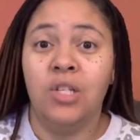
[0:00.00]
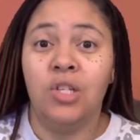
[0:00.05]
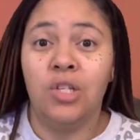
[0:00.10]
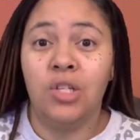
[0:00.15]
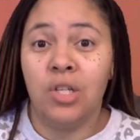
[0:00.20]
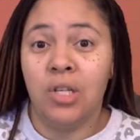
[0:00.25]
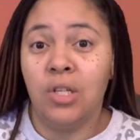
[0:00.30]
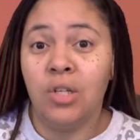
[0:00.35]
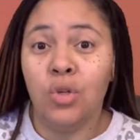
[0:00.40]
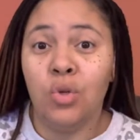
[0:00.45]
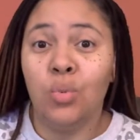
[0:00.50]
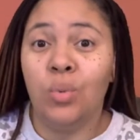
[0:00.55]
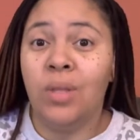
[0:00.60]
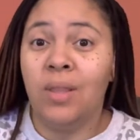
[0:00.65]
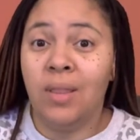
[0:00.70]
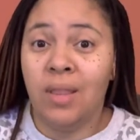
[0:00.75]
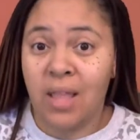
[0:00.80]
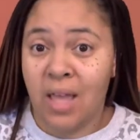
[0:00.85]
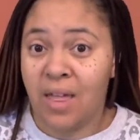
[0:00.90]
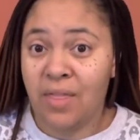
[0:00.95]

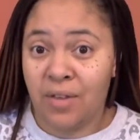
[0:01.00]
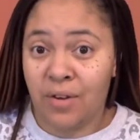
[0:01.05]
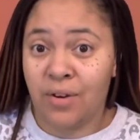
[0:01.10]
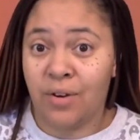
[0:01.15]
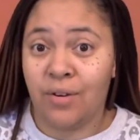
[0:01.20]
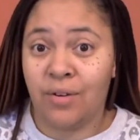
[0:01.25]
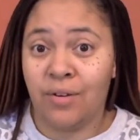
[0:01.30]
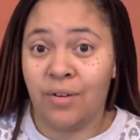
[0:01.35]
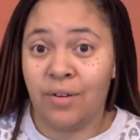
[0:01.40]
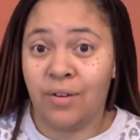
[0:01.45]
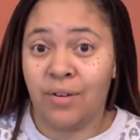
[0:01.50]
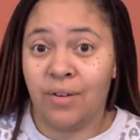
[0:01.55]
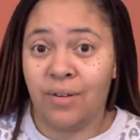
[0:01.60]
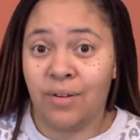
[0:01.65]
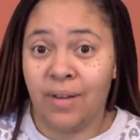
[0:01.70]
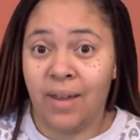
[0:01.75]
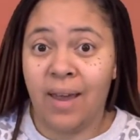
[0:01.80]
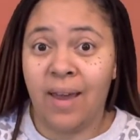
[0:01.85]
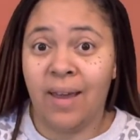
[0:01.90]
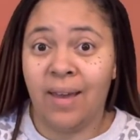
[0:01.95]
Genuine leather.
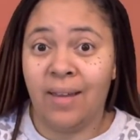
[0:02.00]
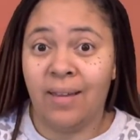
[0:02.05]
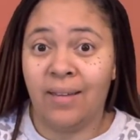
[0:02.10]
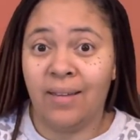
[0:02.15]
Okay?